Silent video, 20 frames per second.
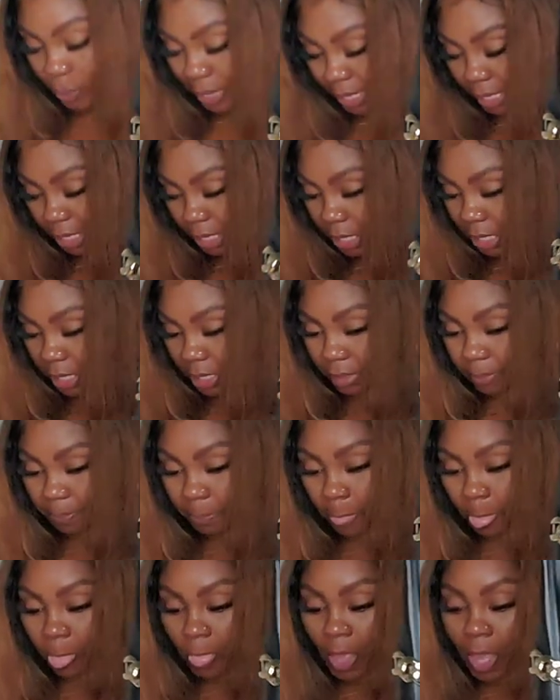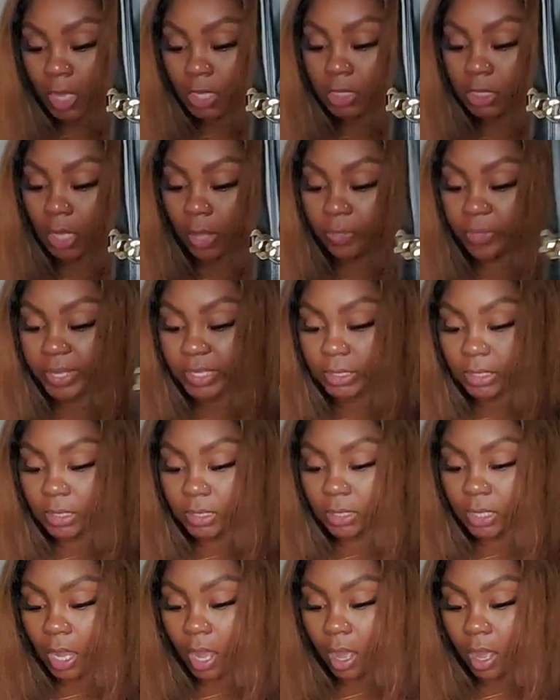wait. So this
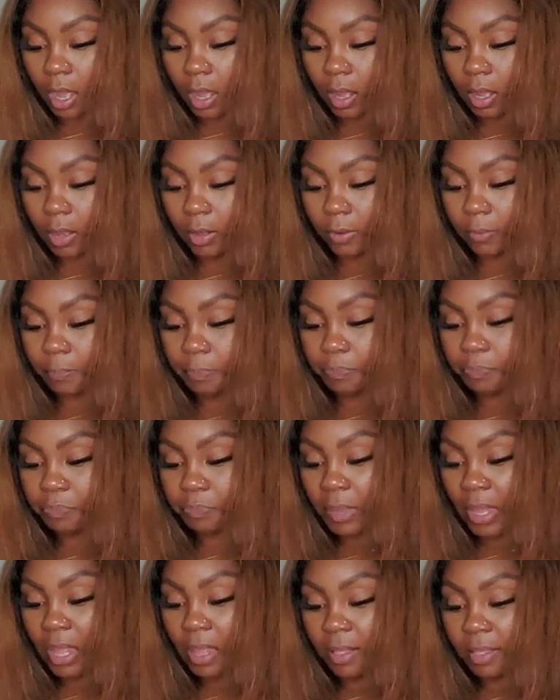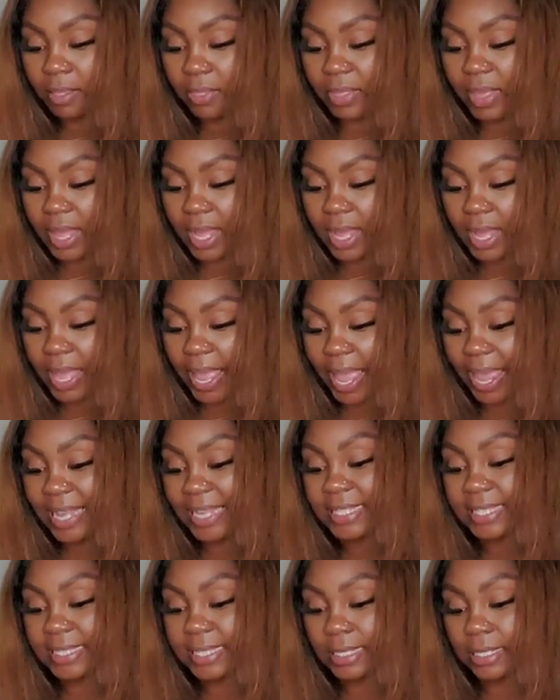is called the
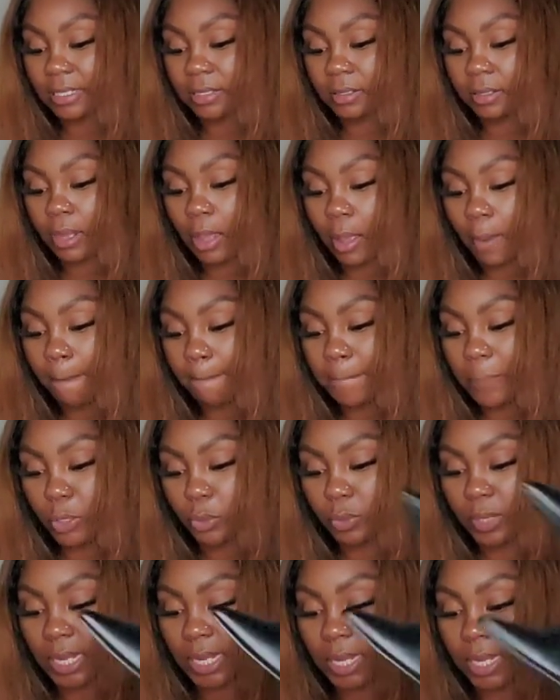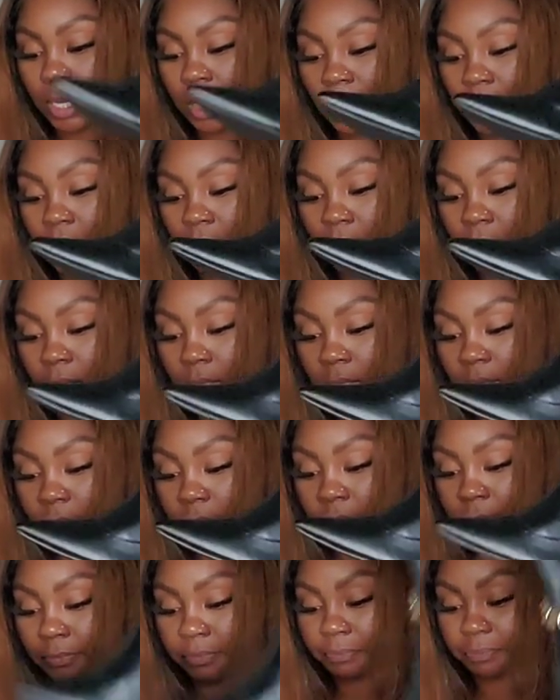Asin Booty
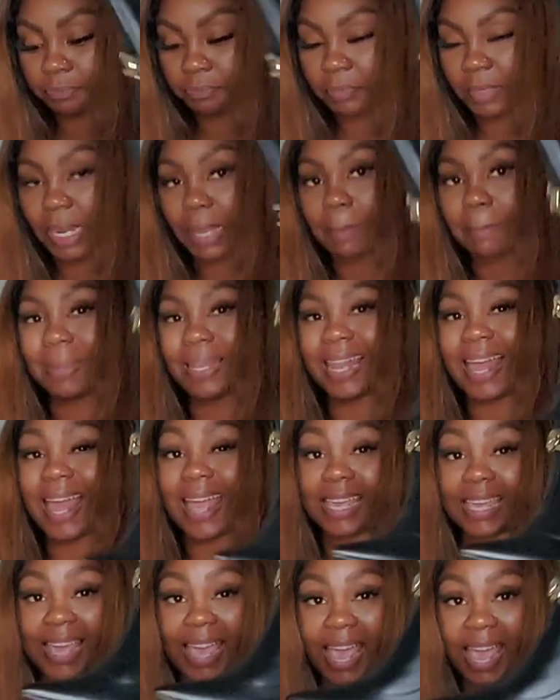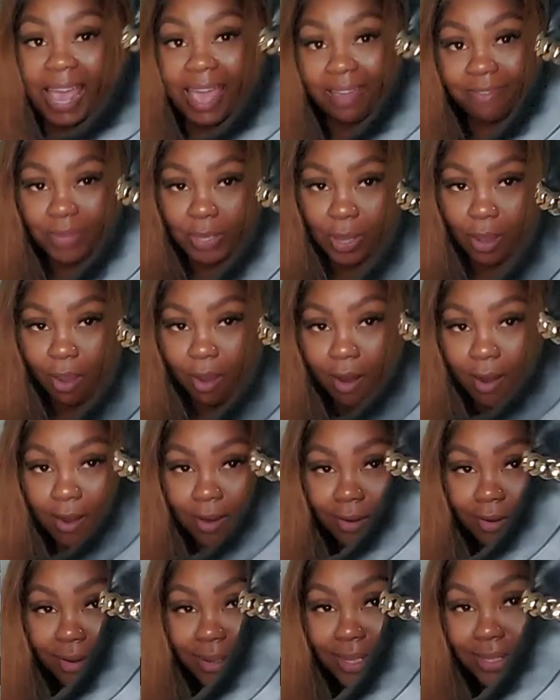Black
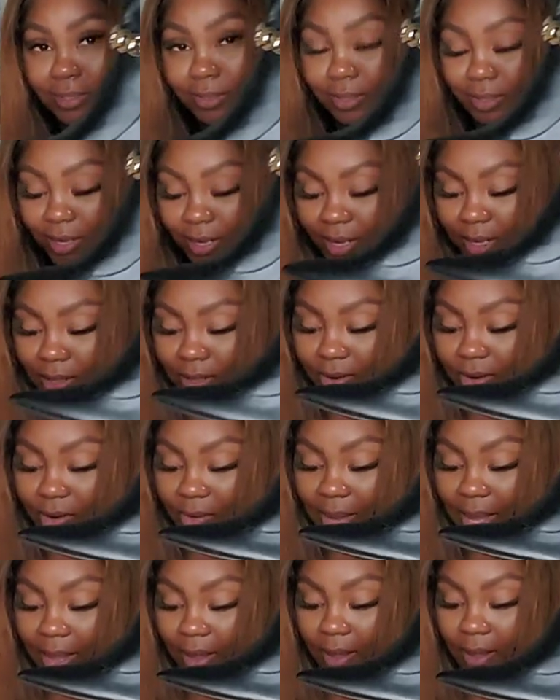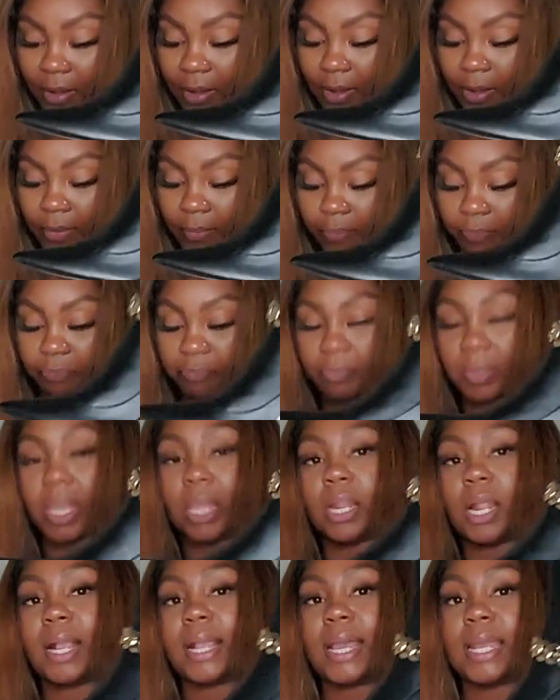Caviar is the color, okay?
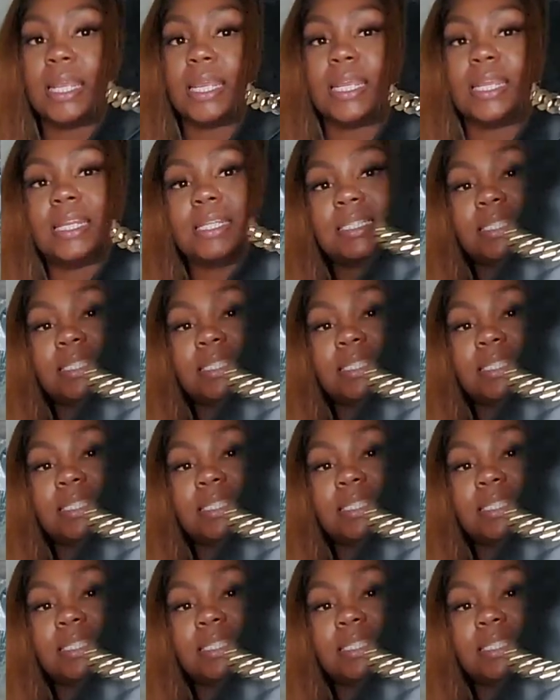And I got it in a